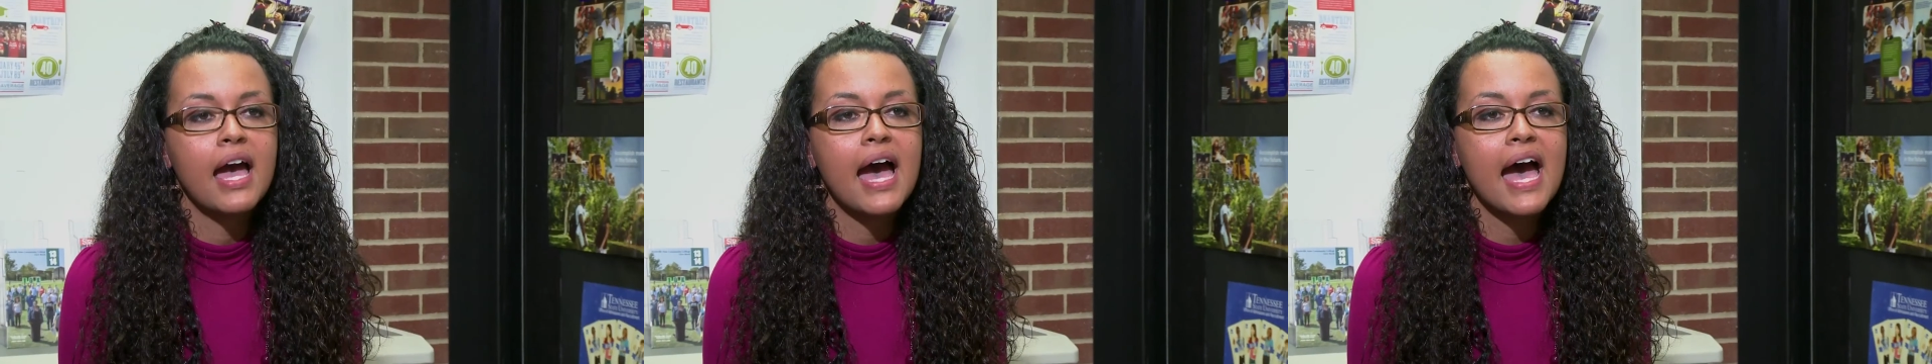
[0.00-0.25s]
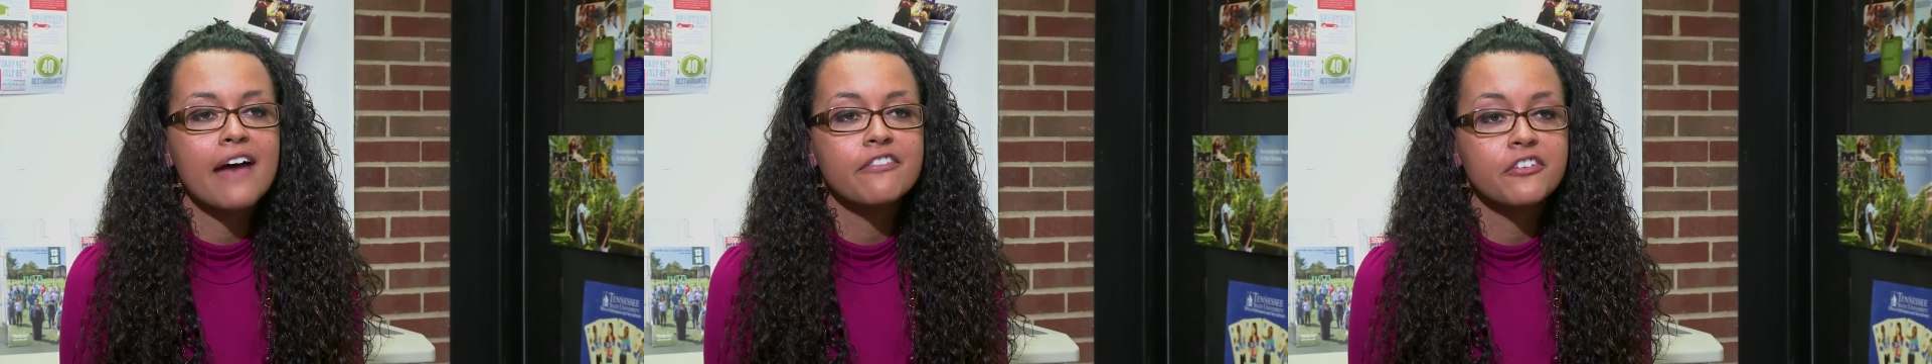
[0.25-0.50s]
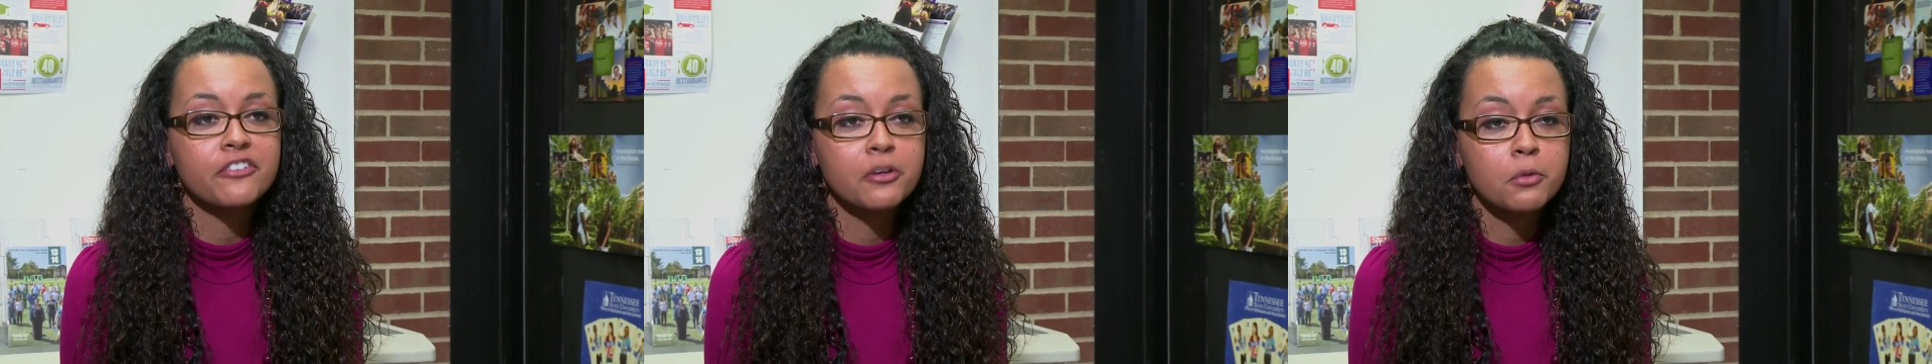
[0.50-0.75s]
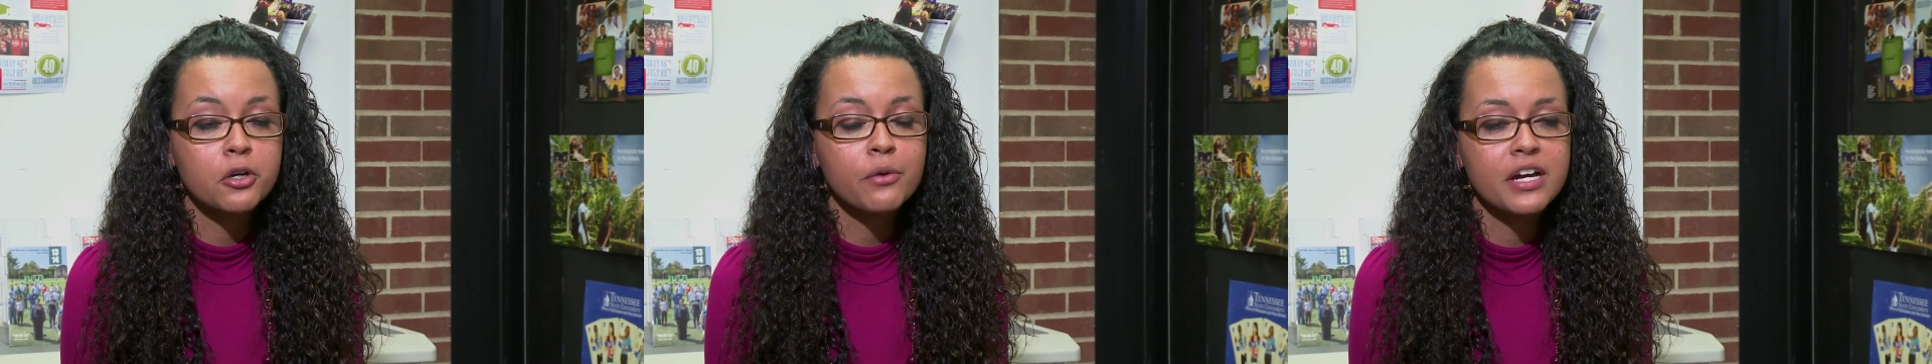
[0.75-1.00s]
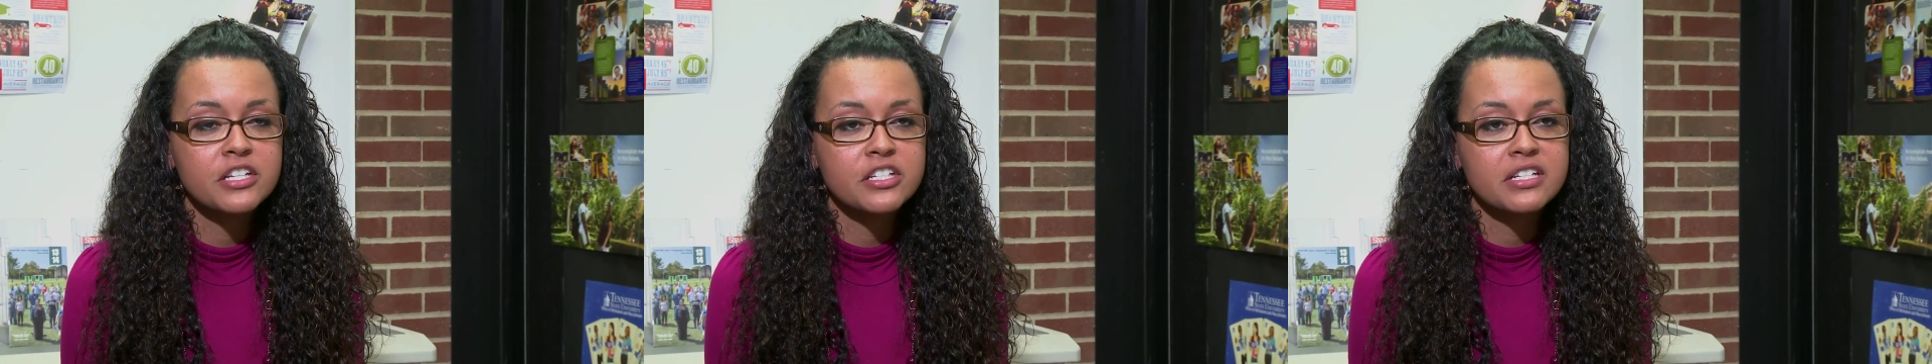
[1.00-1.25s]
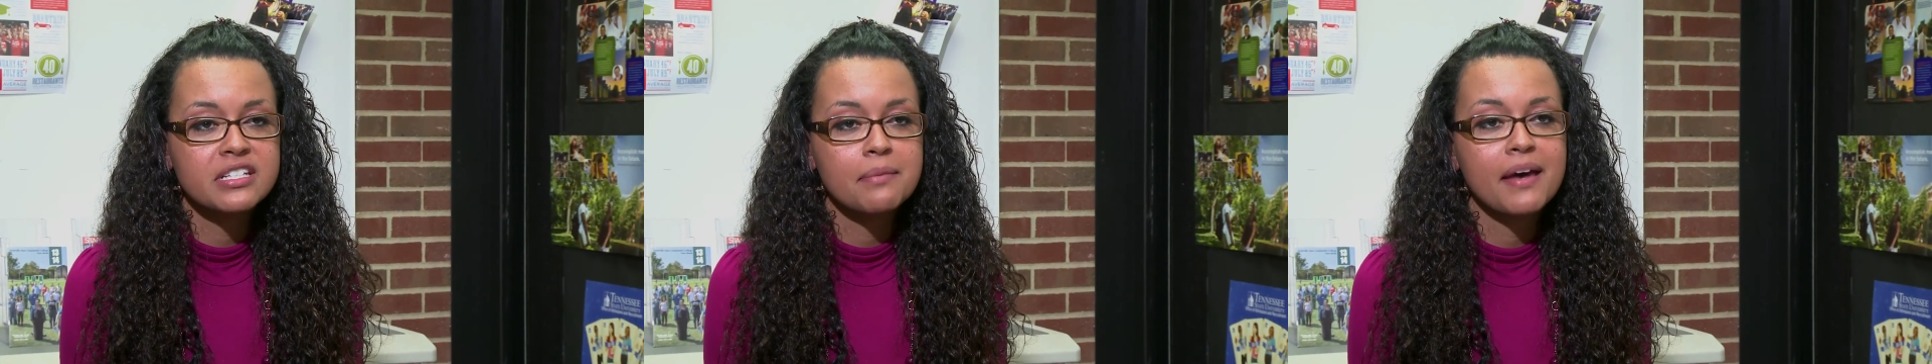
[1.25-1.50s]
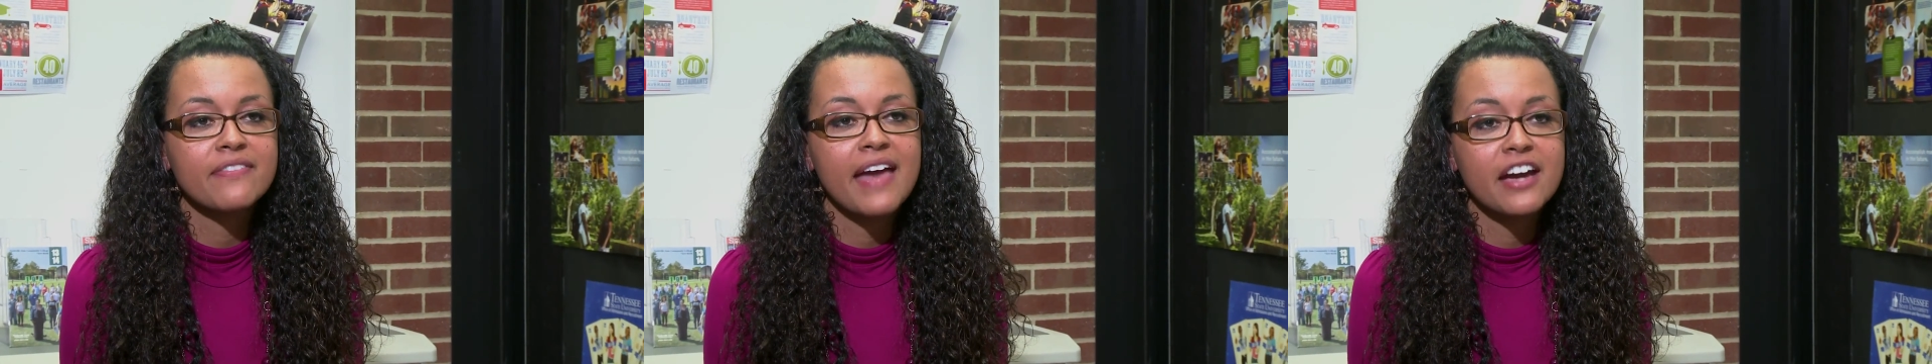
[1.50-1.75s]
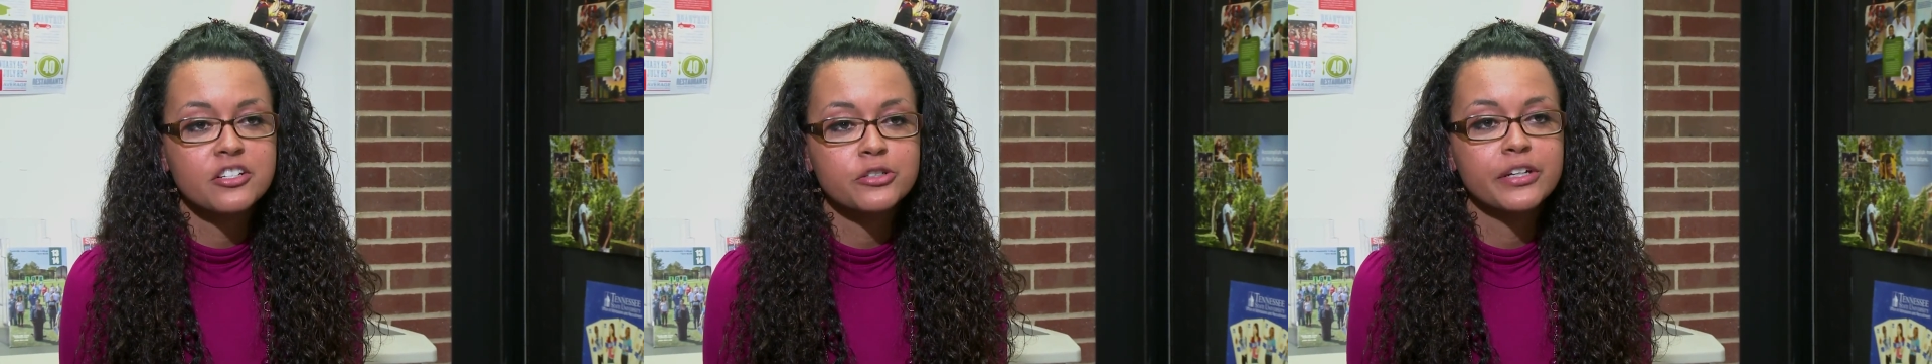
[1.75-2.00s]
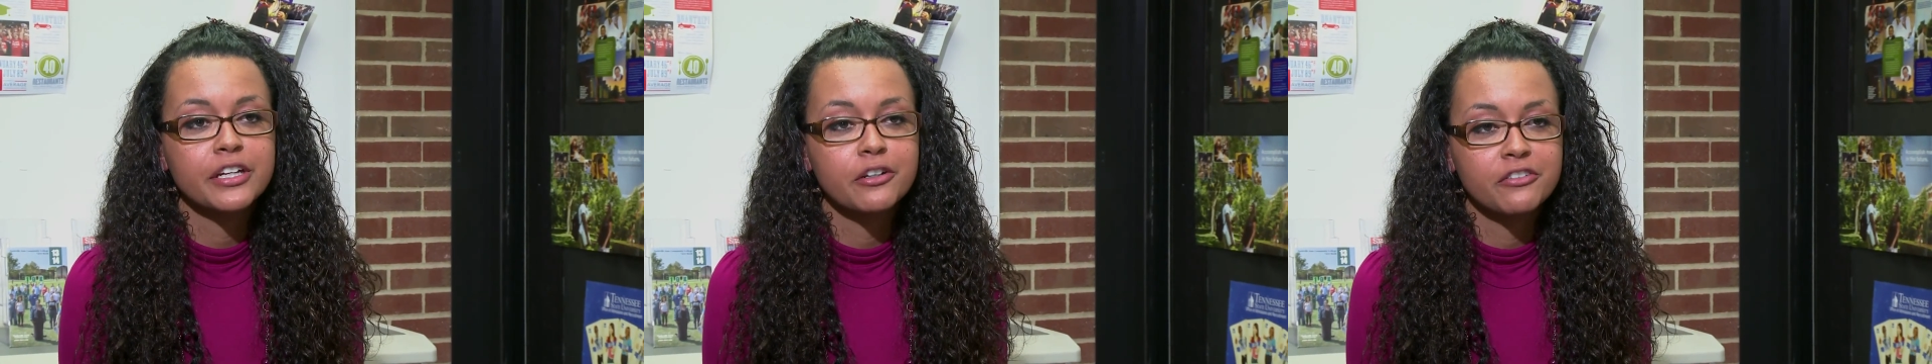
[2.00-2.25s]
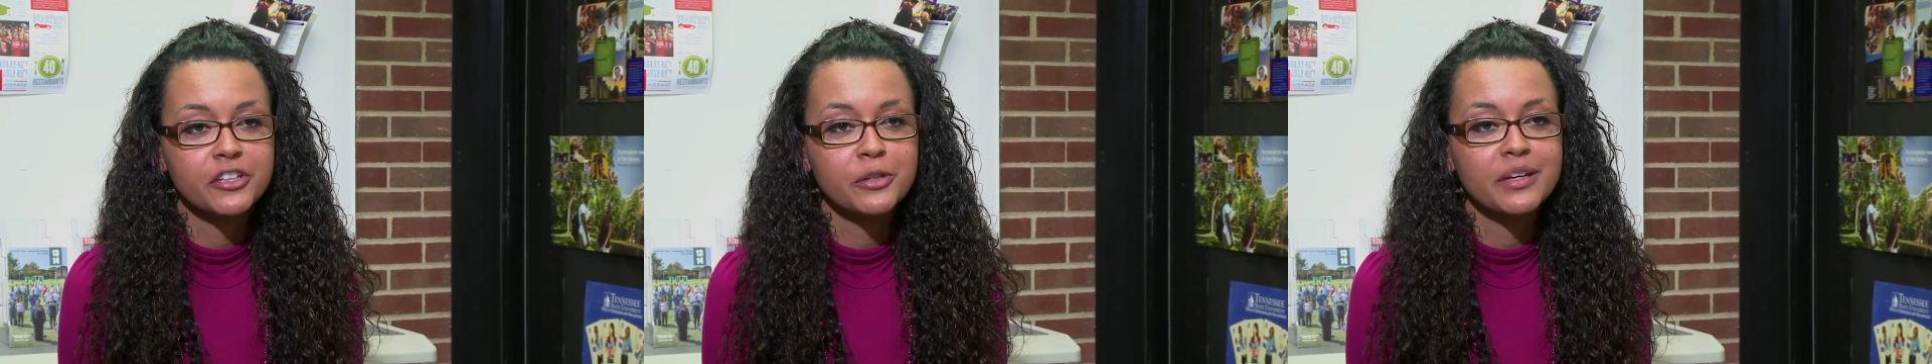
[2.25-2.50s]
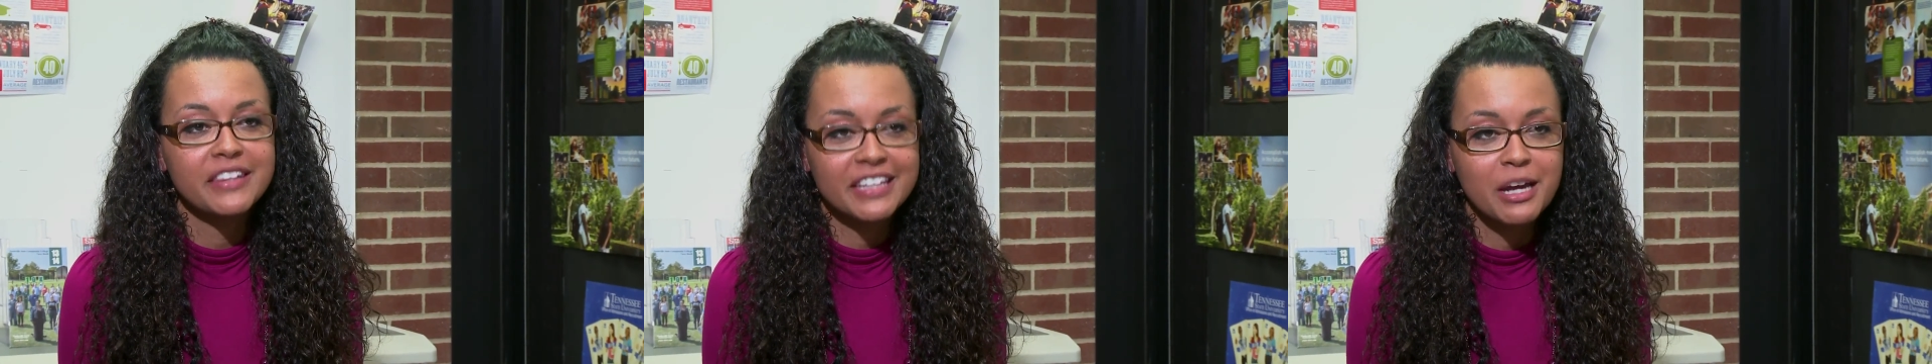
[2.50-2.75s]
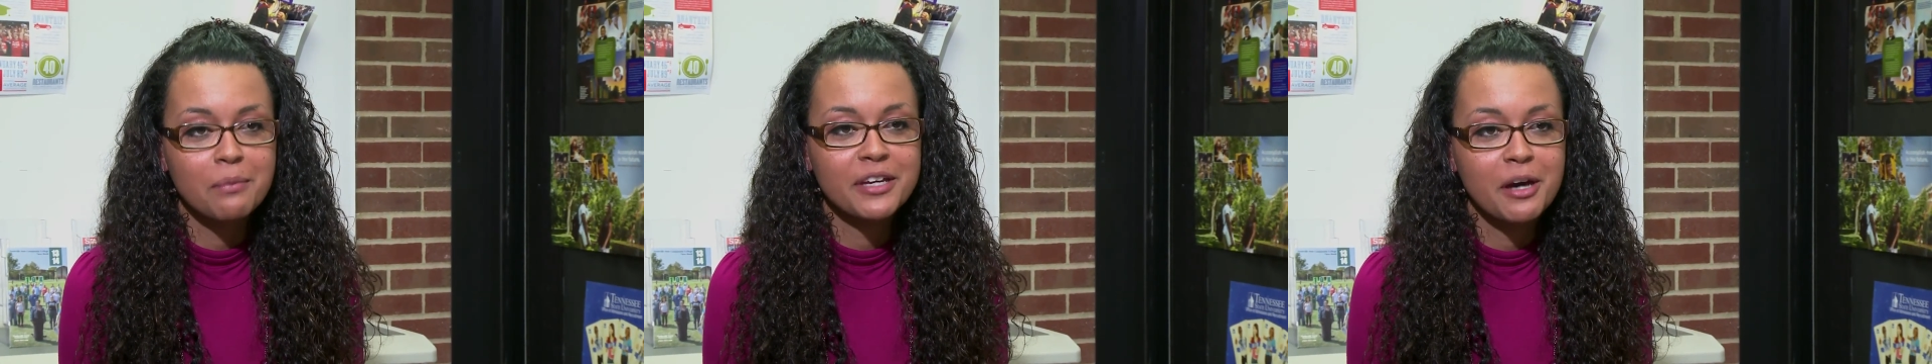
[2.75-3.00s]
I have a few more questions about the actual interview and then I'll be